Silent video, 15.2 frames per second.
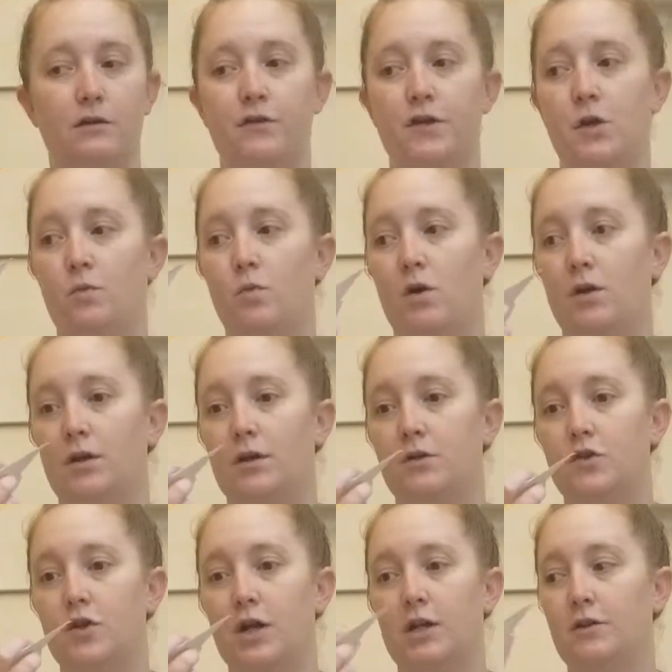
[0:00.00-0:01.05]
If you want to
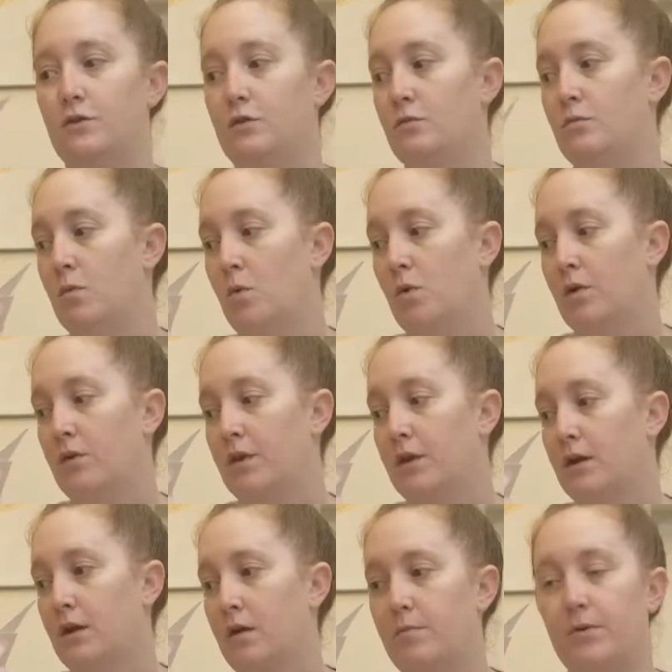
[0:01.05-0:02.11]
try to do more than
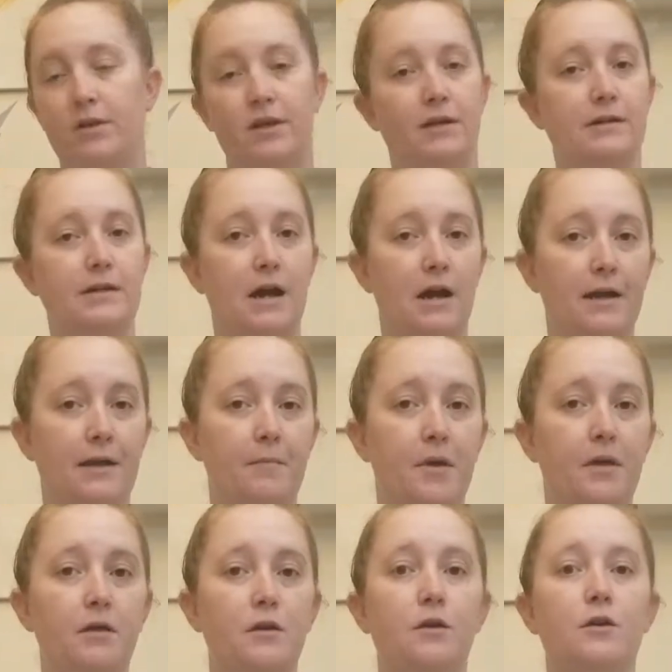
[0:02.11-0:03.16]
a couple at a time,
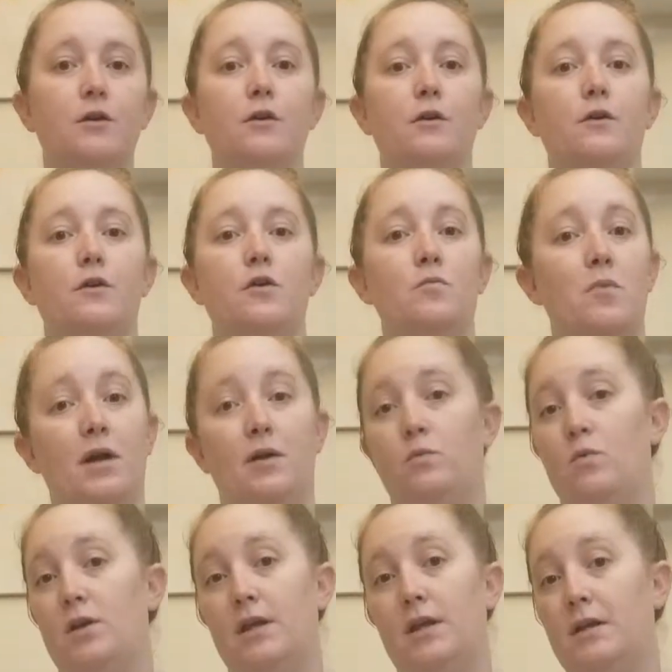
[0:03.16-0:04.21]
you might
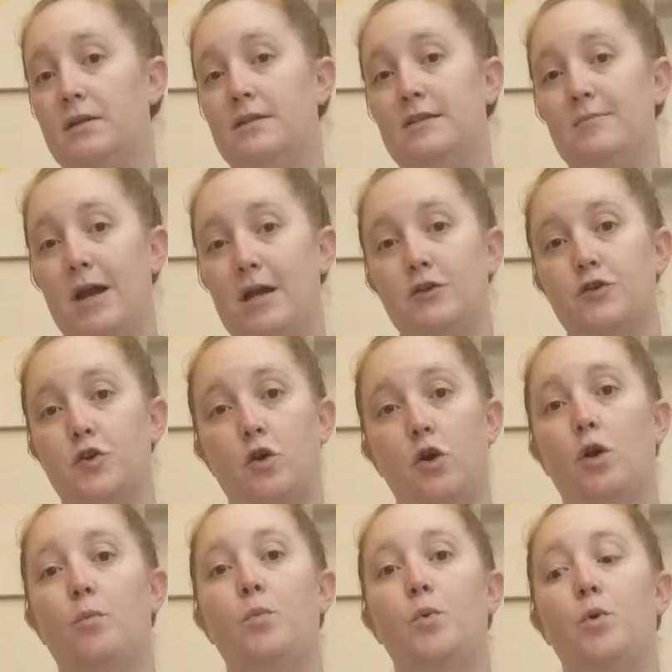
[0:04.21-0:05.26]
want to get some extra
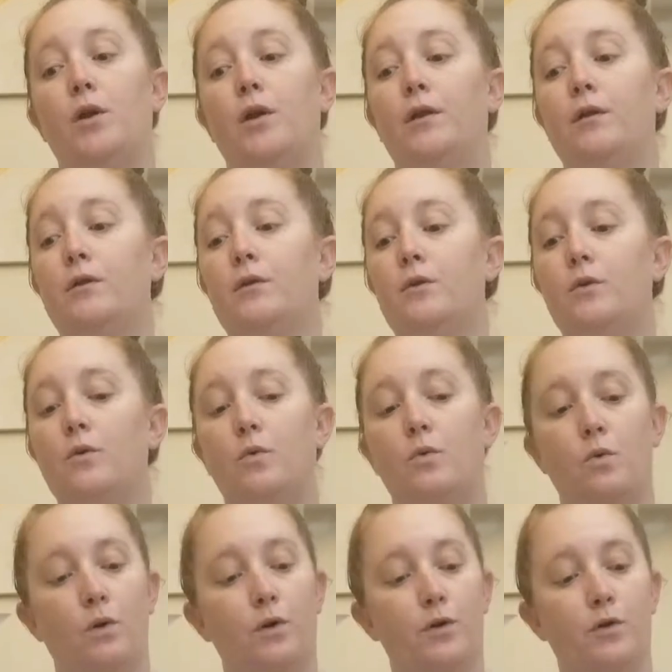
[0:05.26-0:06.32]
cardboard,
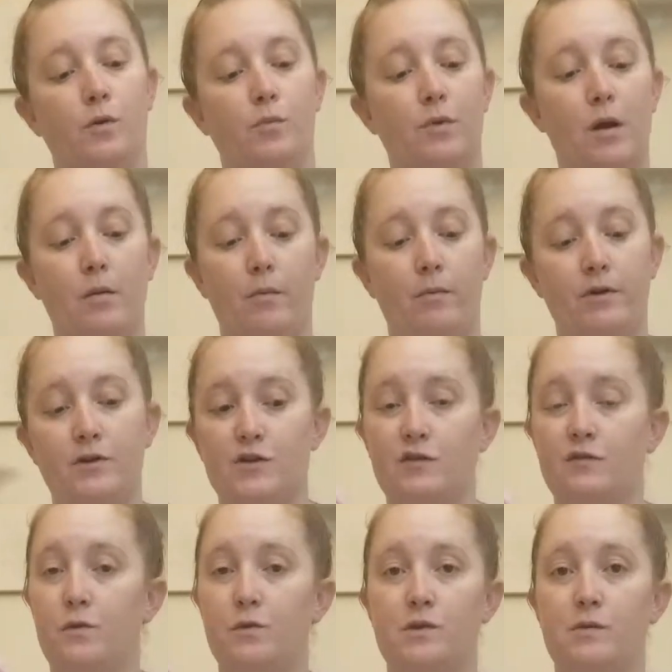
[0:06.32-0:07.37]
or you can probably
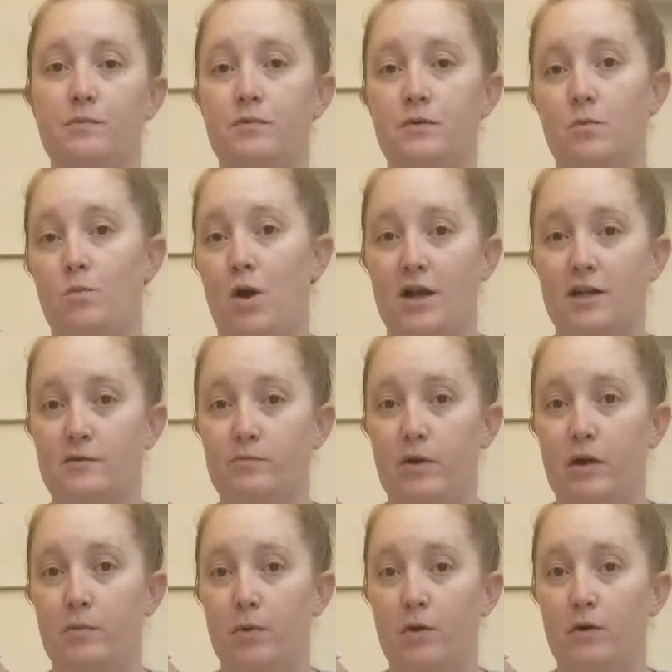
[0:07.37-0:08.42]
just fold up some wax
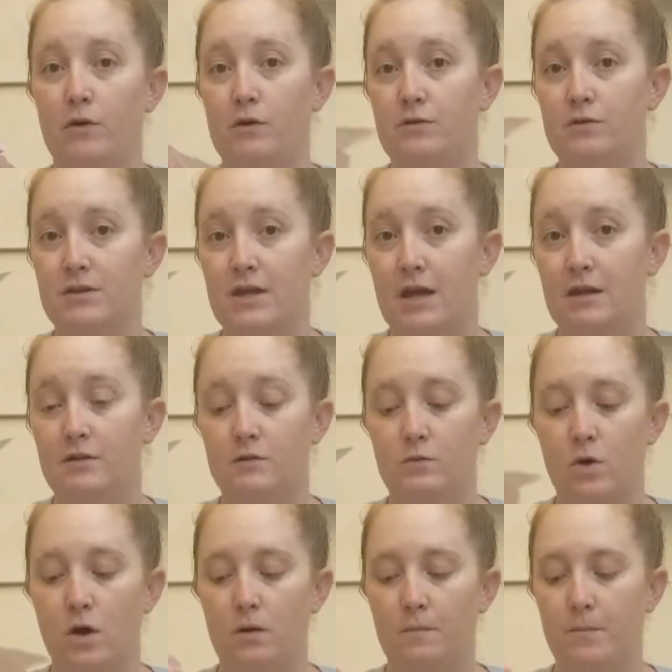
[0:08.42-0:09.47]
paper and use that as
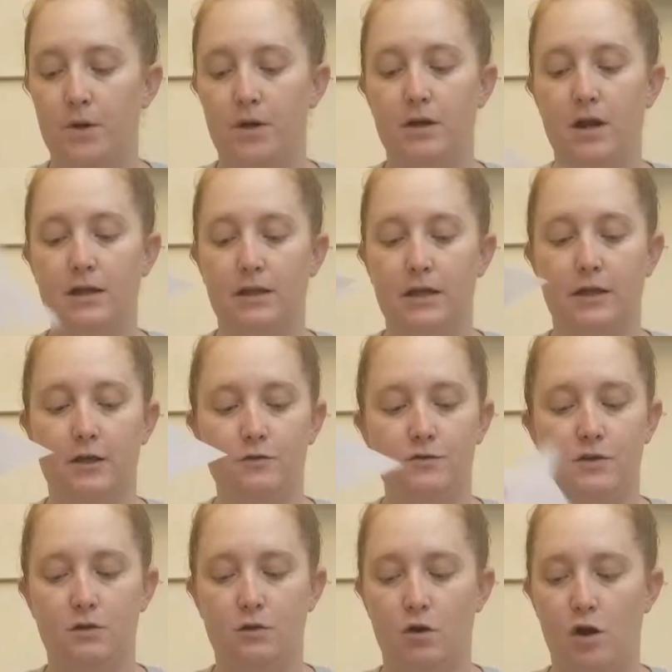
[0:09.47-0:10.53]
well. But I like
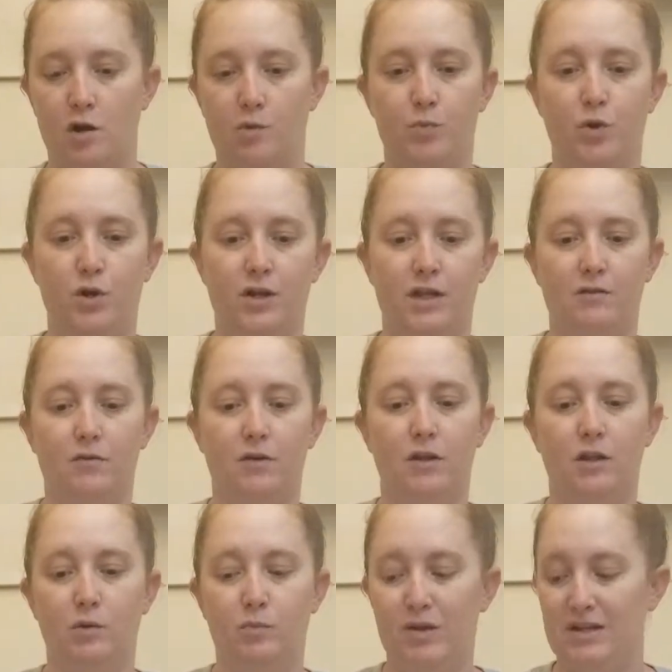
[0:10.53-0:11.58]
using the cardboard to give it a
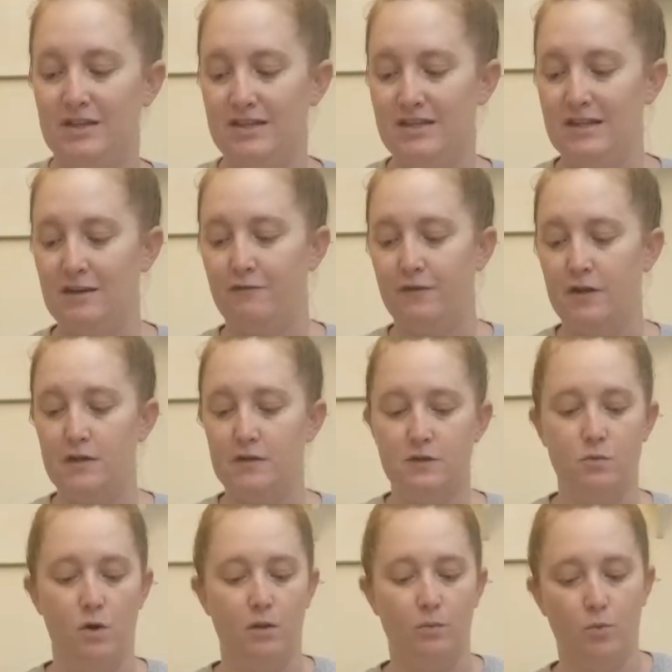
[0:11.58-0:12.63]
little bit of
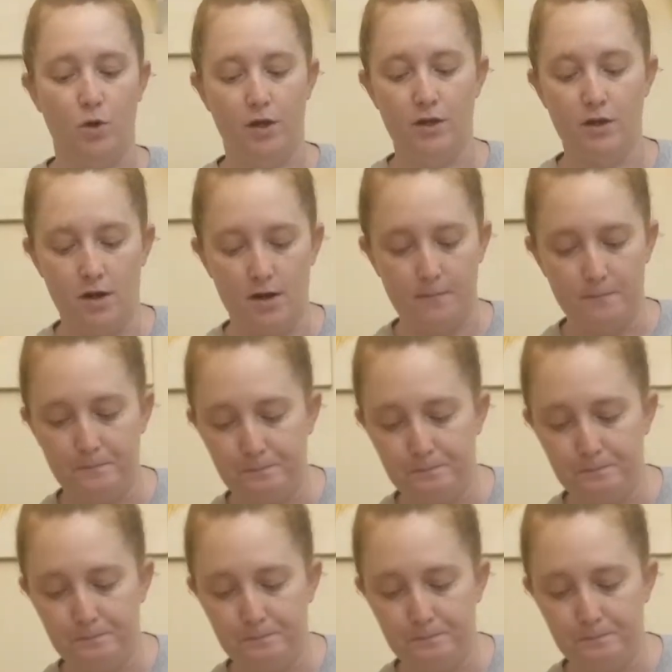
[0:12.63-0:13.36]
stiffness while I'm working on it.